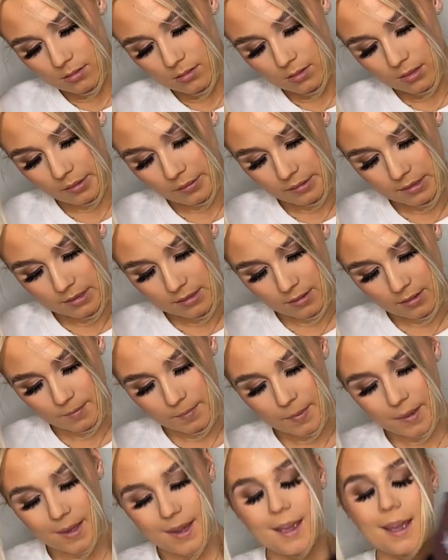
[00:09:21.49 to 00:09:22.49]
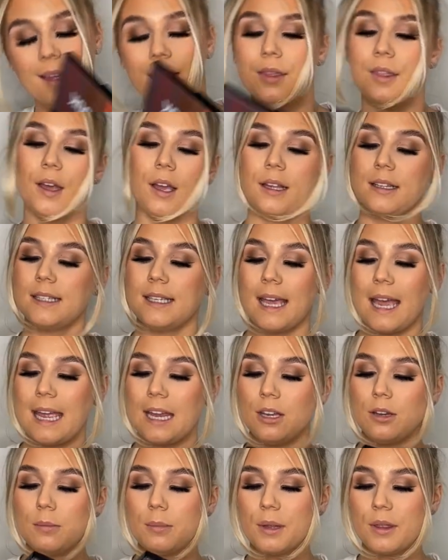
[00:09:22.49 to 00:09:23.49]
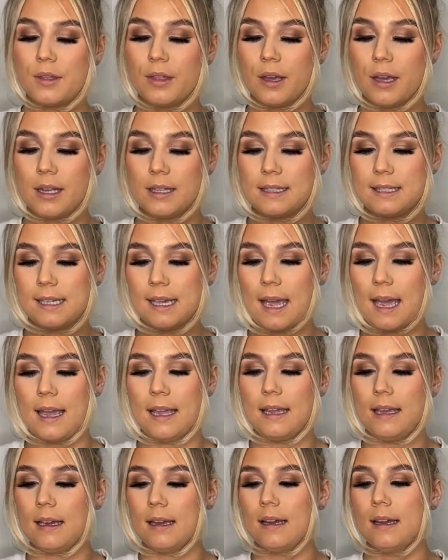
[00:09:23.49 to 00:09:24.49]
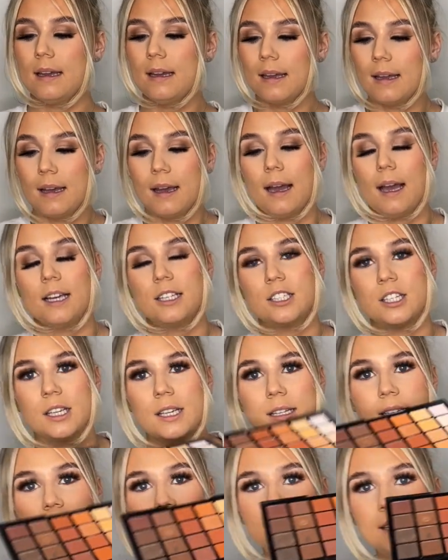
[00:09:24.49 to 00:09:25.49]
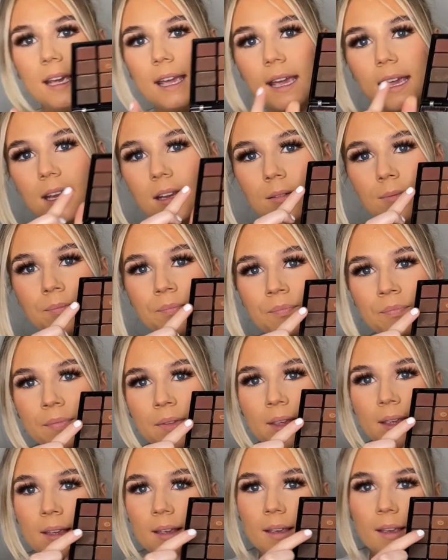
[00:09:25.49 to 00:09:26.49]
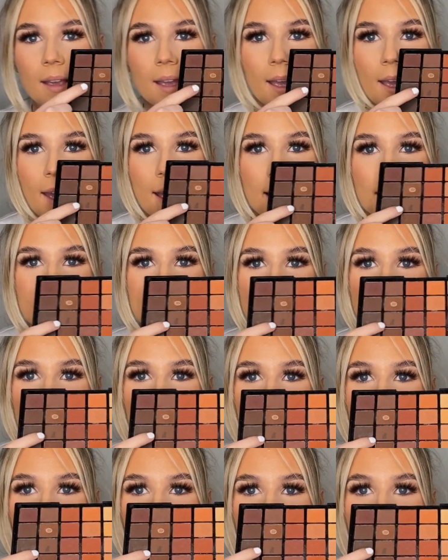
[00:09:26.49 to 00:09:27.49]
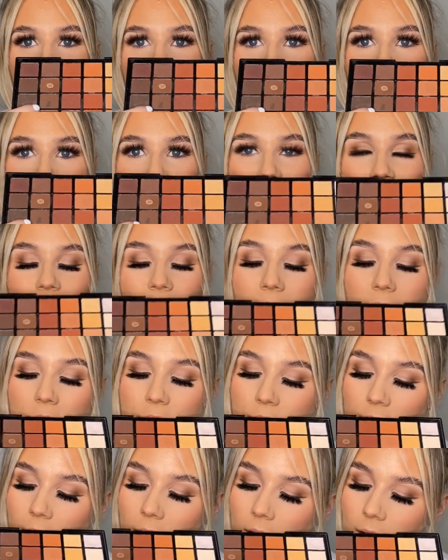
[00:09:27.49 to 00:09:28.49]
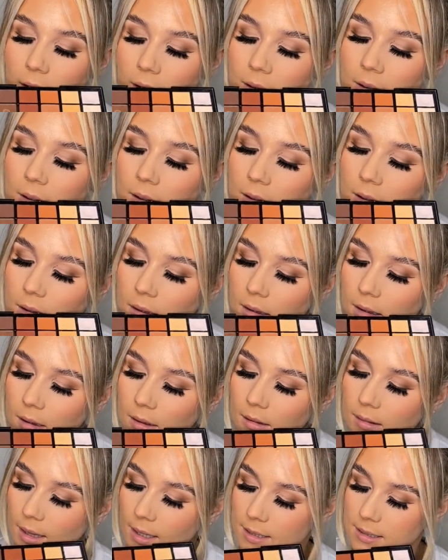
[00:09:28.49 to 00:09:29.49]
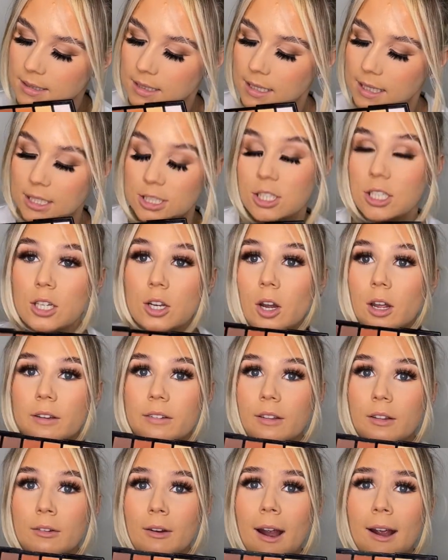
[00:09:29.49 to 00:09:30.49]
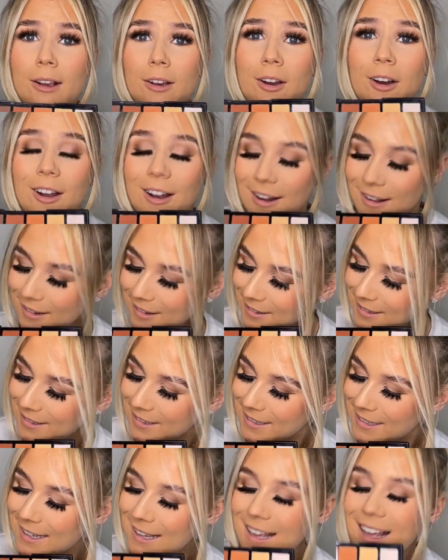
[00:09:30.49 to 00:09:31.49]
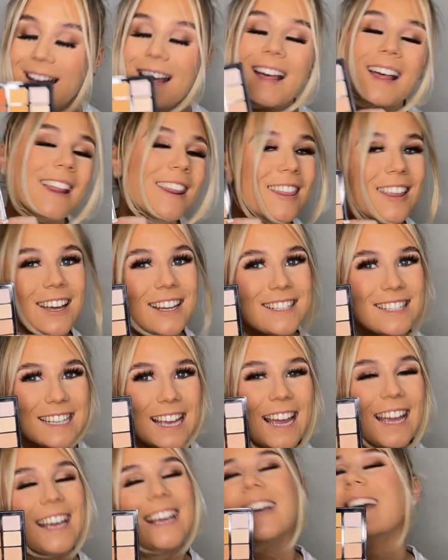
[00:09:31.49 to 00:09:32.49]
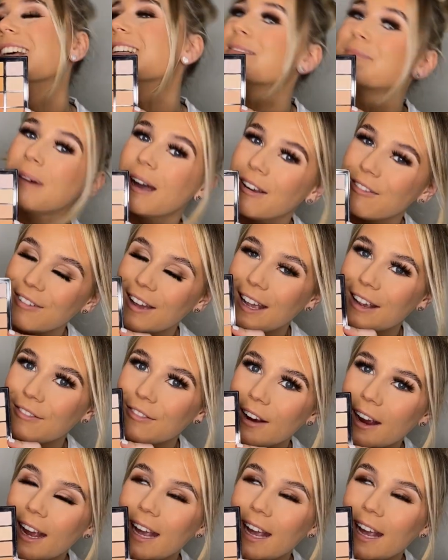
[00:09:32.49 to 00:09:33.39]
No, it's not. 38, number 38, as you can see, is my favourite. That's literally not even the right colour. 38 is my favourite.